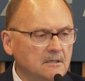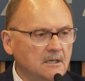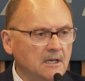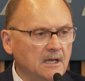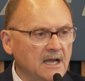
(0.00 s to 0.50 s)

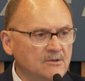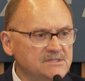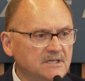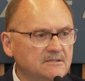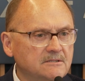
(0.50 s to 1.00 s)

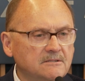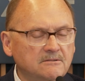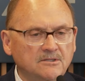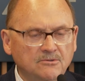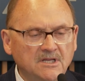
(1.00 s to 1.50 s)
housing,
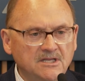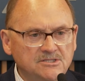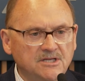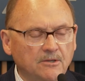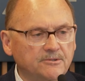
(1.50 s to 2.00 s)
do need
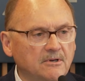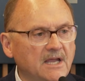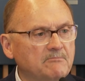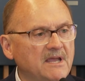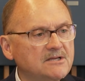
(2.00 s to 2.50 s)
shelter,
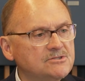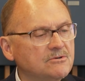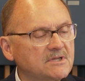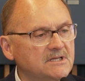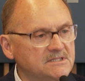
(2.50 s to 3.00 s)
and make
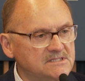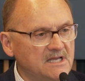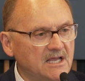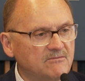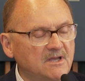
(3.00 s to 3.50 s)
sure that it's
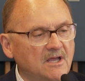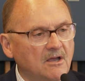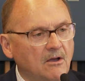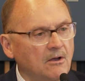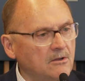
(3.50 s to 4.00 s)
safe.
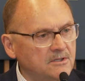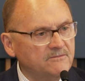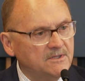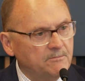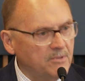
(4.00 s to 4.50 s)
All
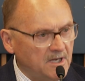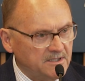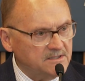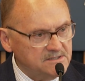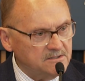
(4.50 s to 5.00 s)
of the
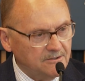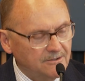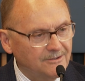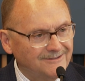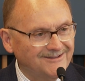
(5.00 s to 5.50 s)
products,
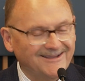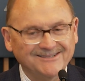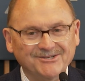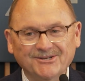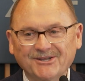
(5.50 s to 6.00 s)
I
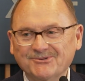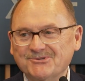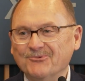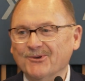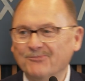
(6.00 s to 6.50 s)
shouldn't have used
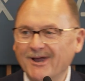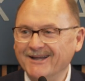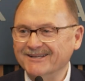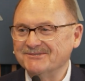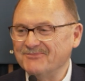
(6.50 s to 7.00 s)
the word
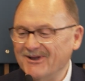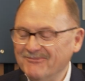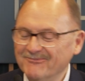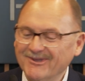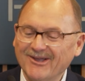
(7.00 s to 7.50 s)
products
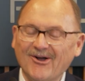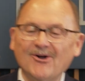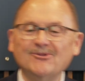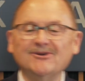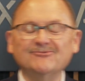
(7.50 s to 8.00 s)
probably,
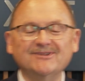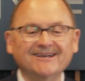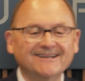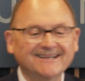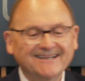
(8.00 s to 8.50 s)
all of
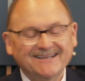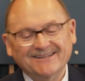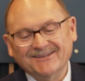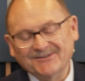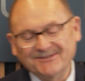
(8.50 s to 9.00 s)
the
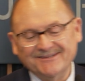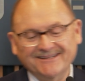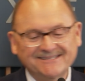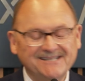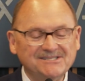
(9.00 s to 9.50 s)

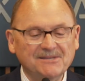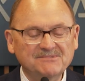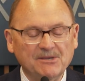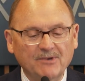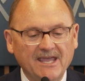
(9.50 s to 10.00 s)

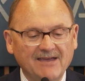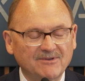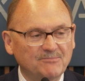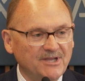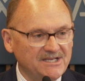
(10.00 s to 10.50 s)
systems that we have
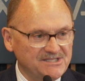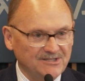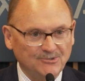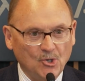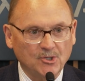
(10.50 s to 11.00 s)
in place
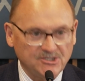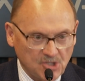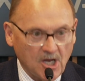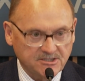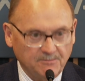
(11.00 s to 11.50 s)
that Logan
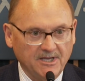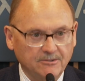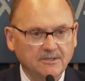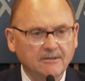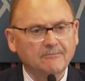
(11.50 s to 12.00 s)
talked
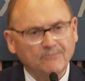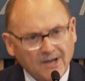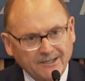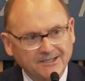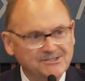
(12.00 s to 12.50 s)
about,
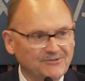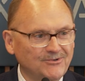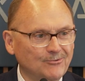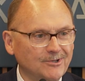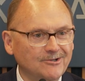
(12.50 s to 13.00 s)
products if
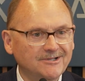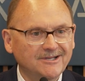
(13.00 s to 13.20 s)
you will,